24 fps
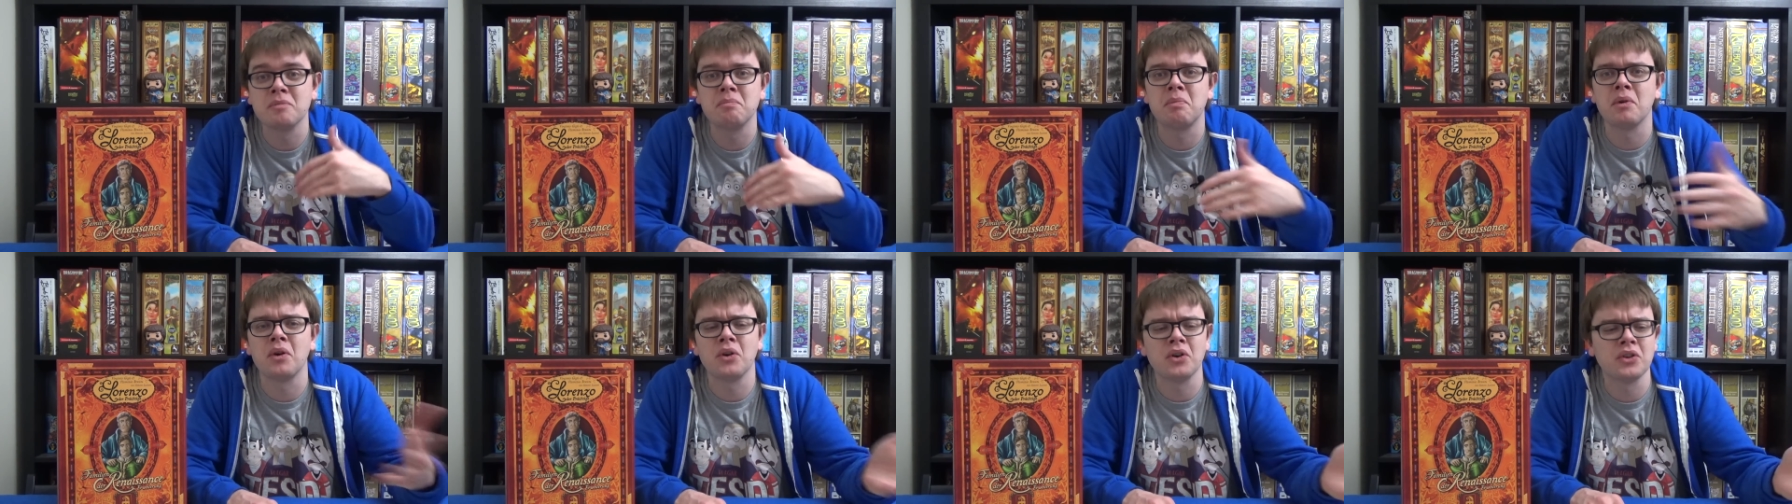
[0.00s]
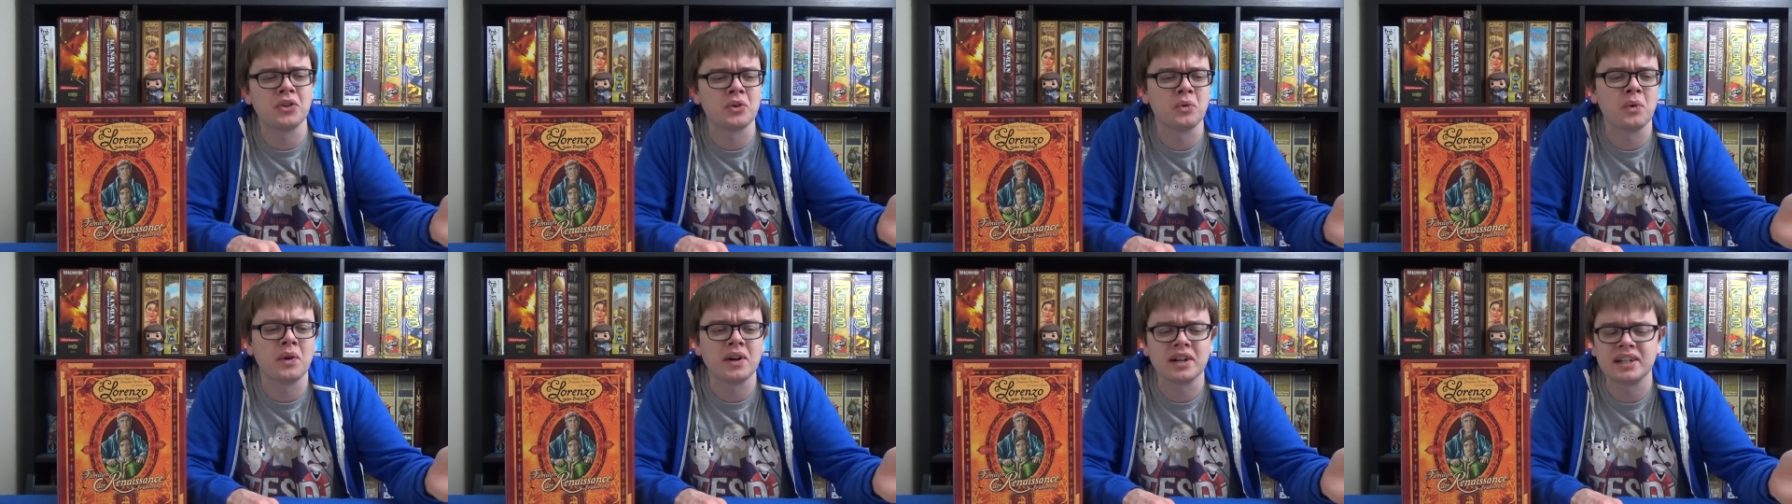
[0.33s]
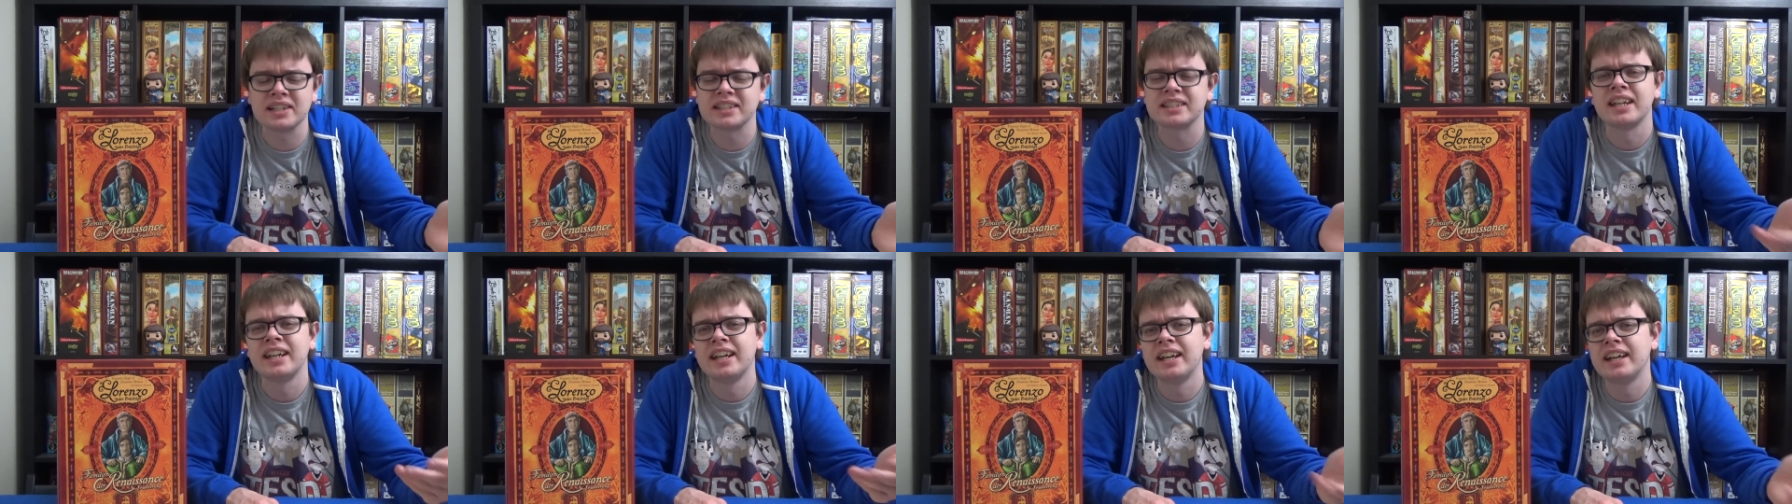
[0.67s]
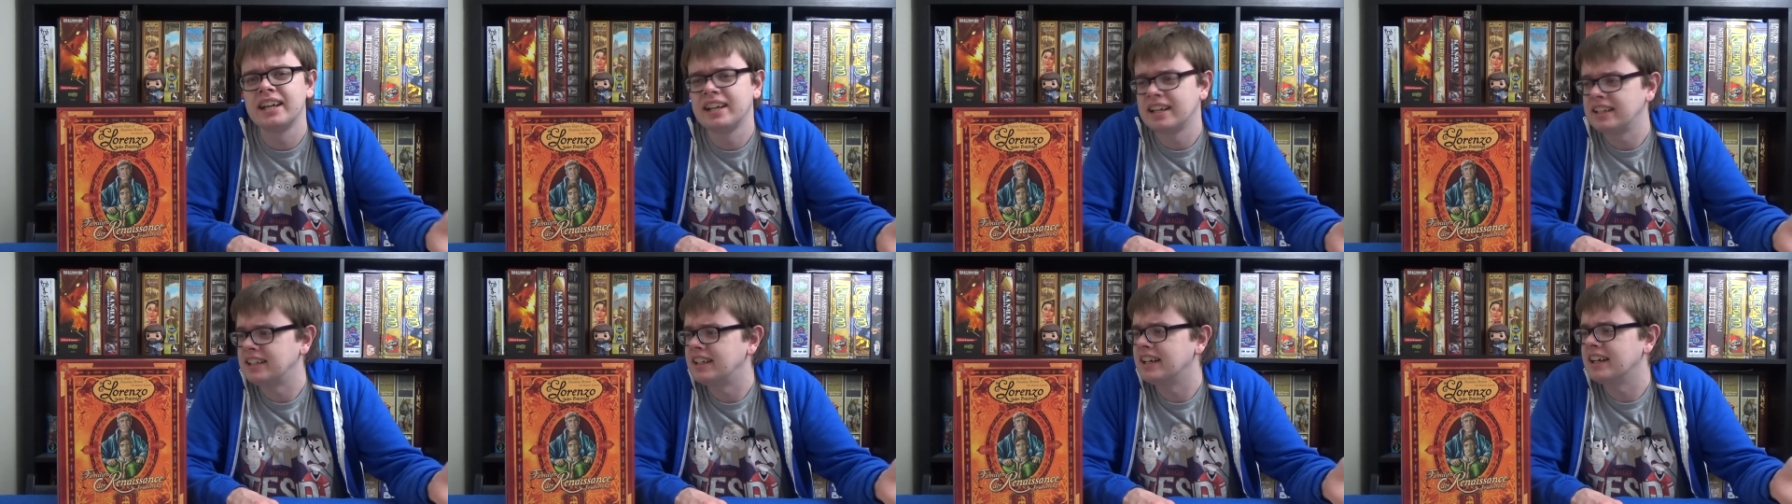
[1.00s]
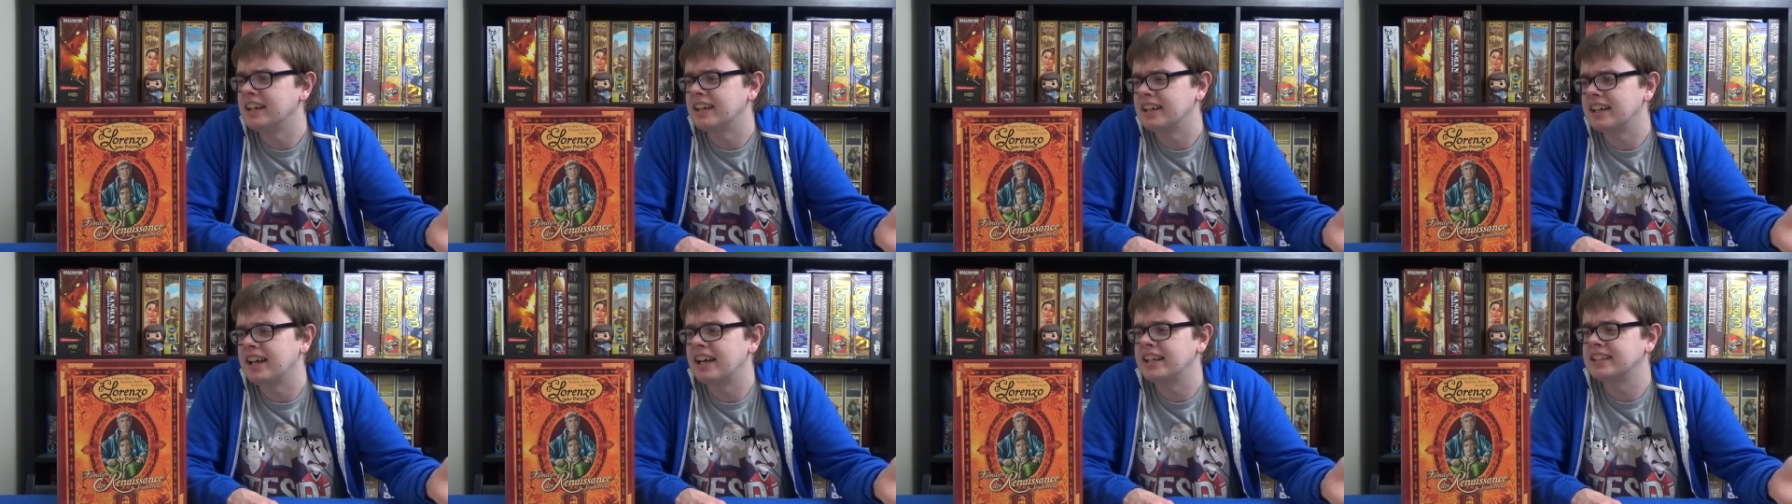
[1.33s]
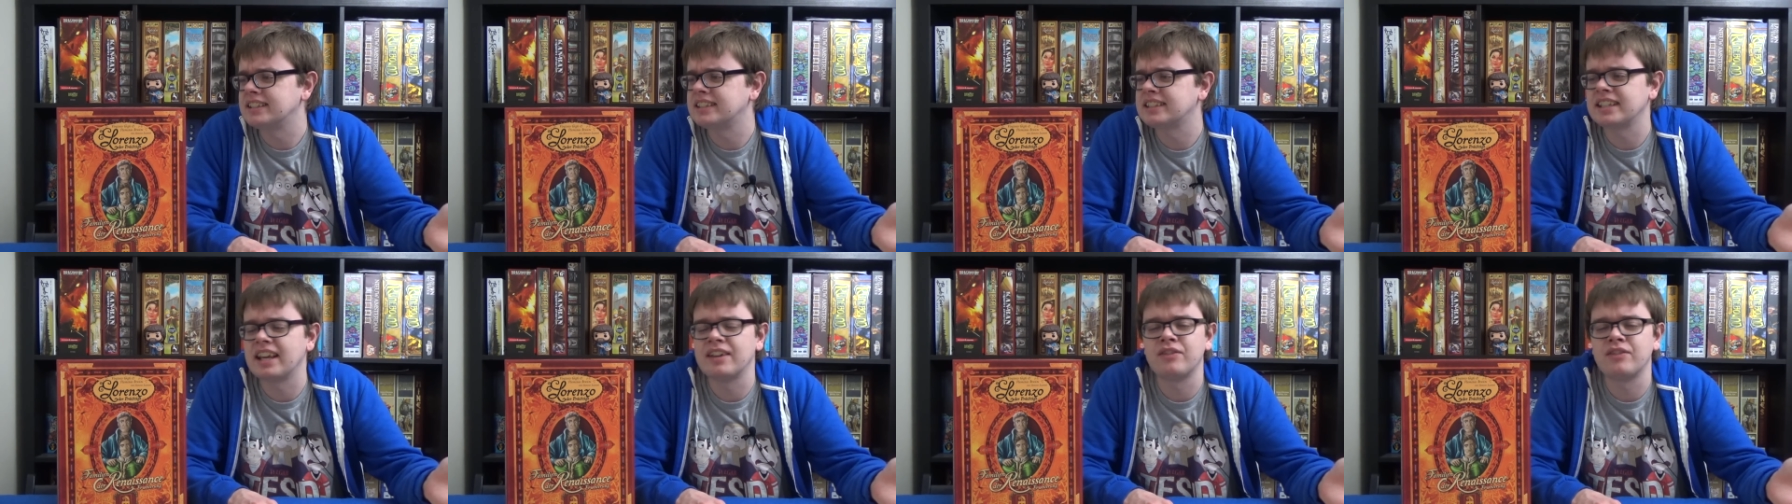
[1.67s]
But otherwise, yeah, it's